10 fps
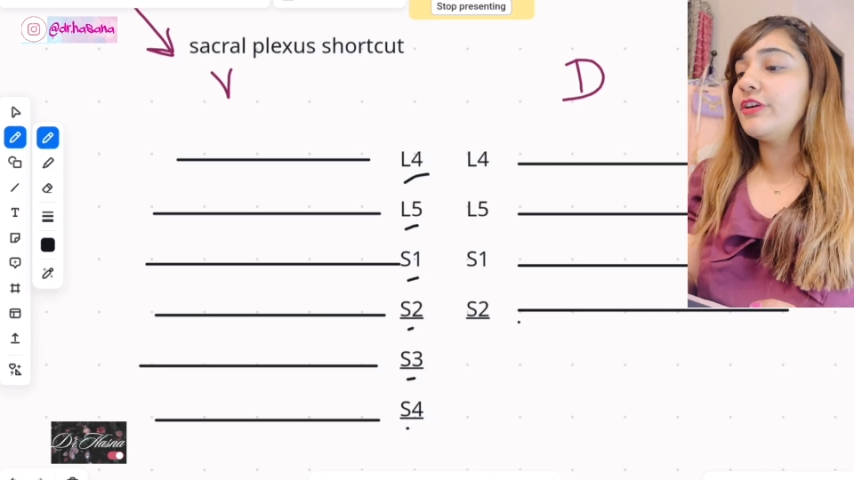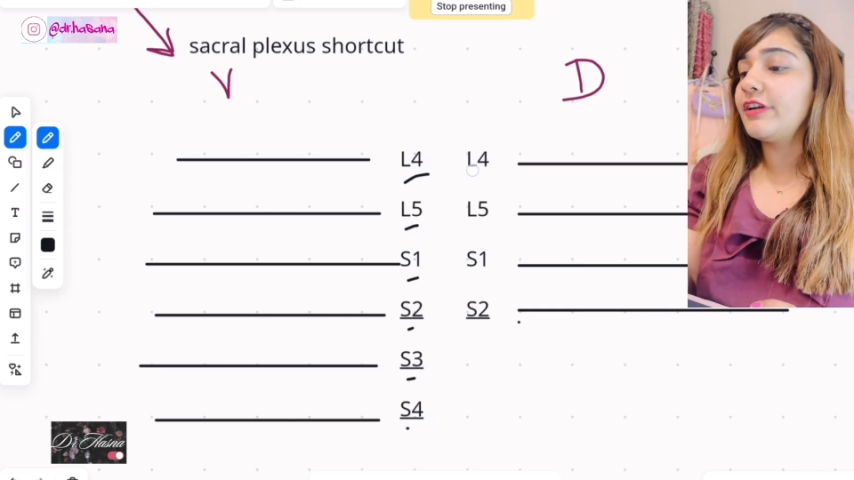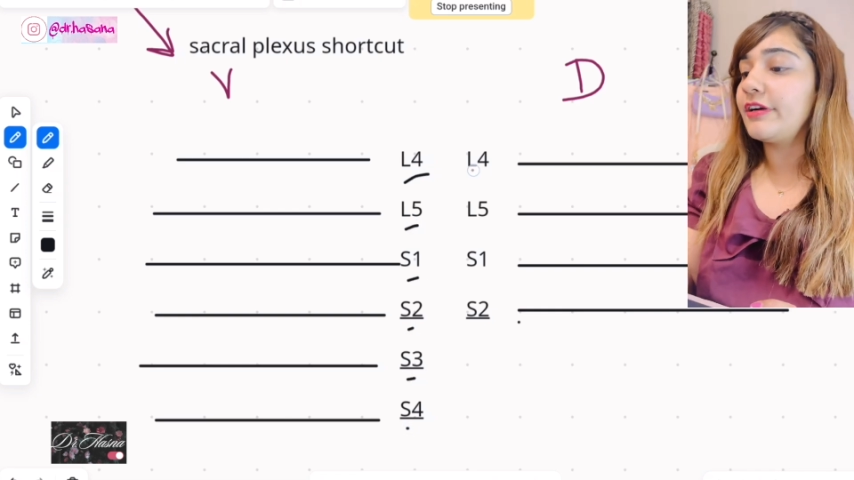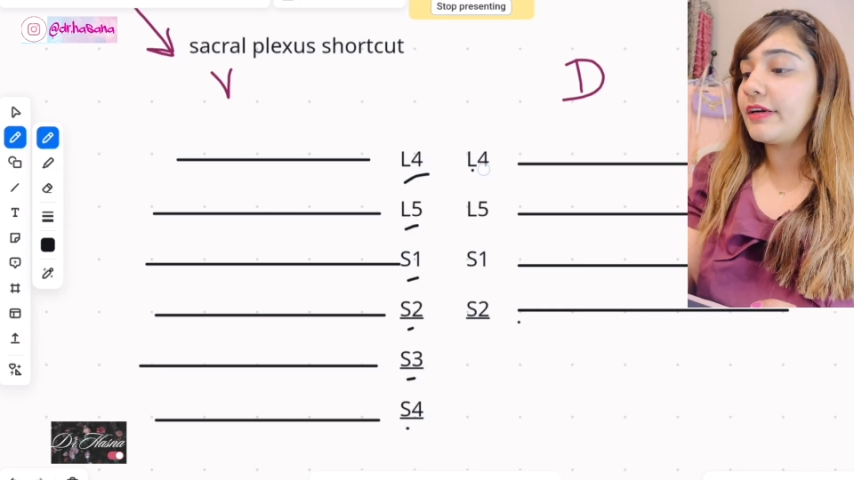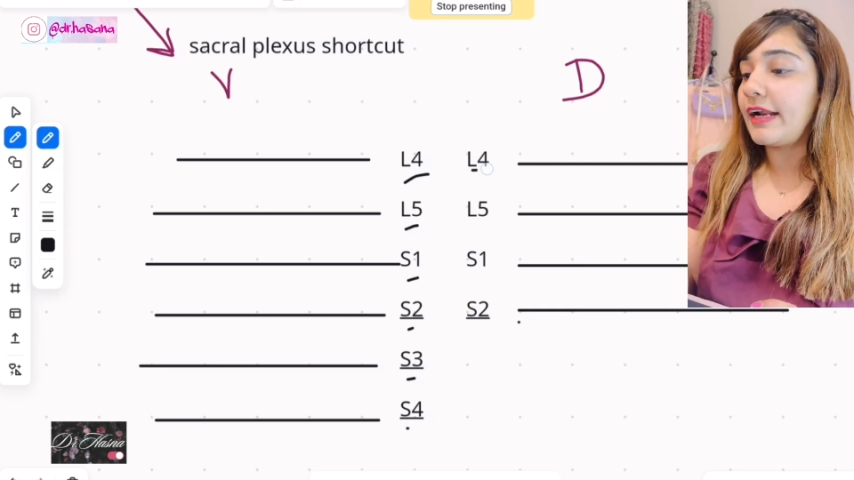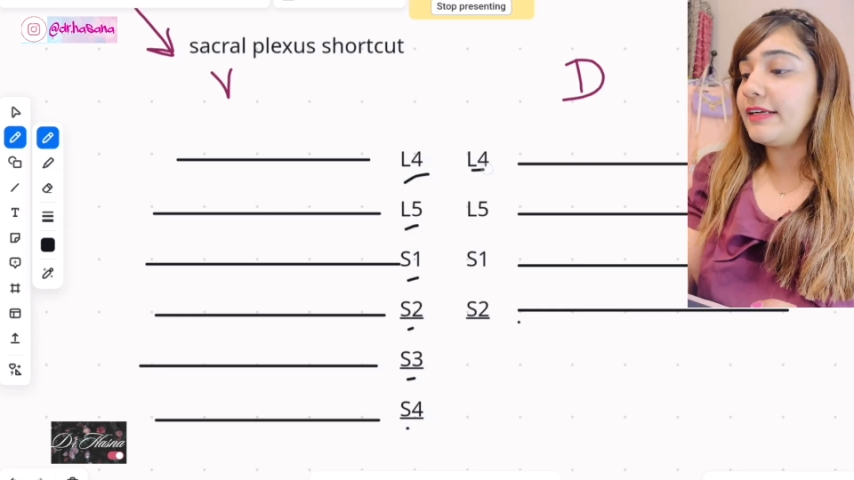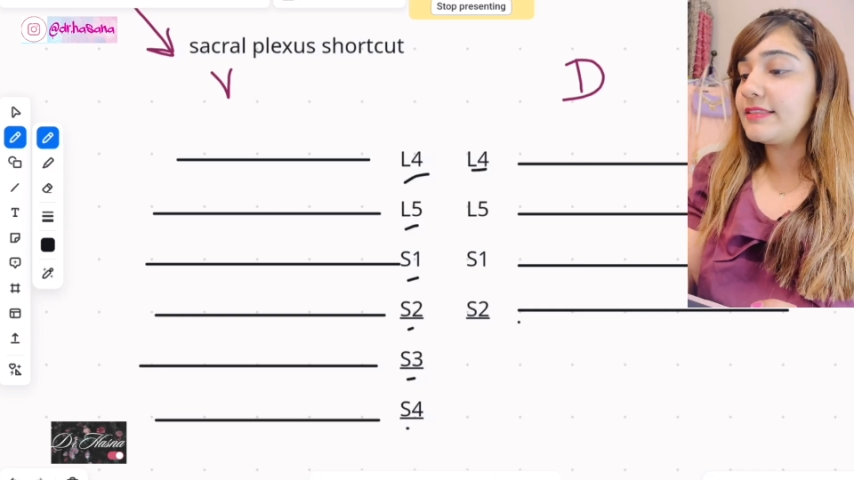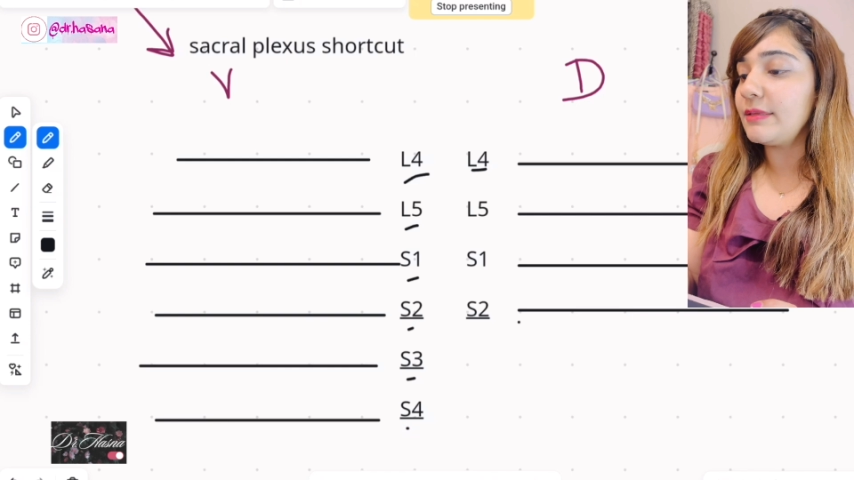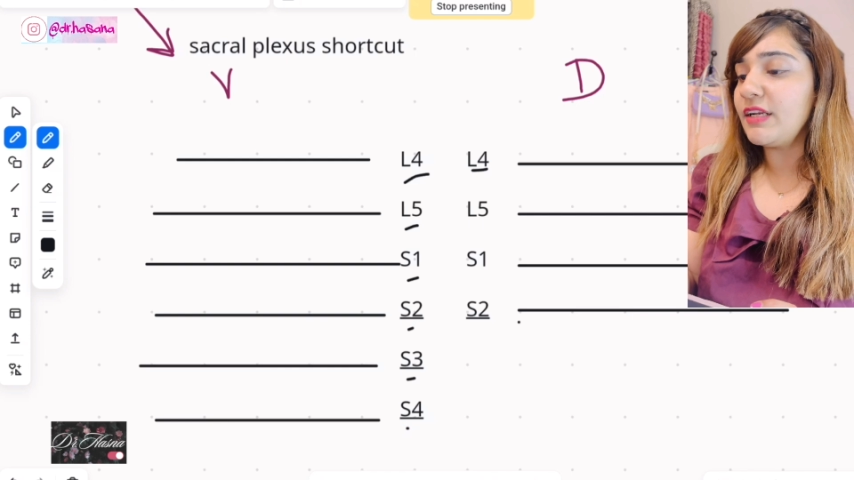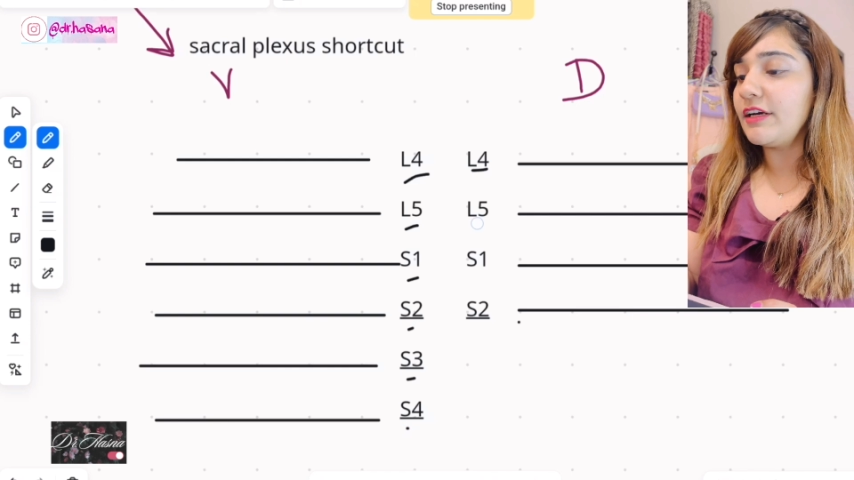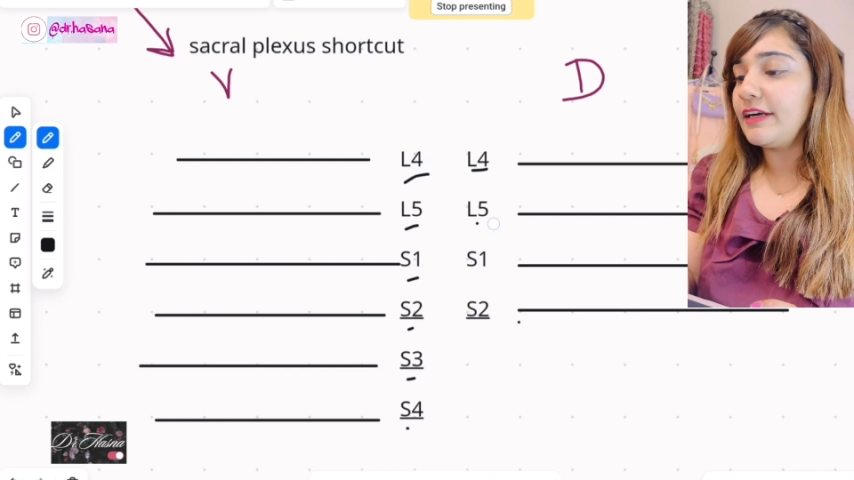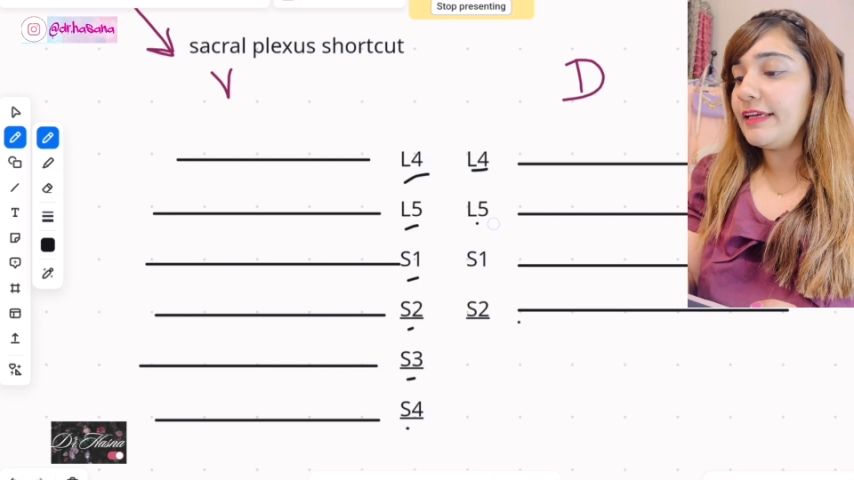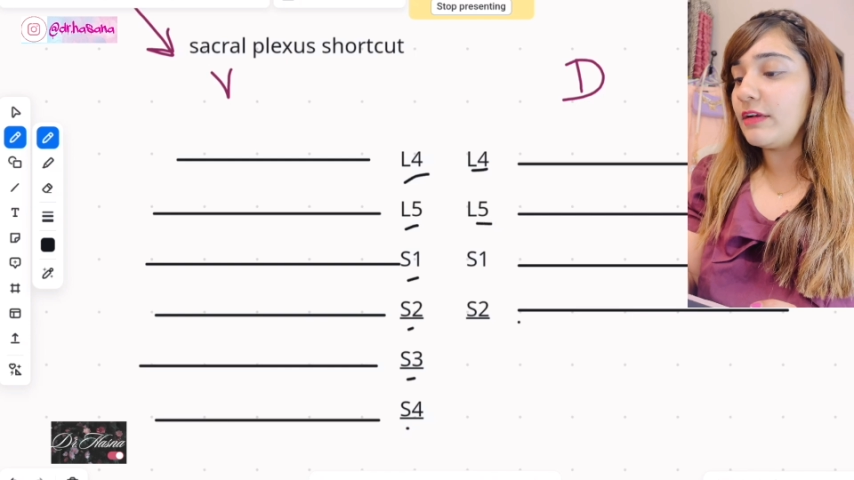you're gonna write similarly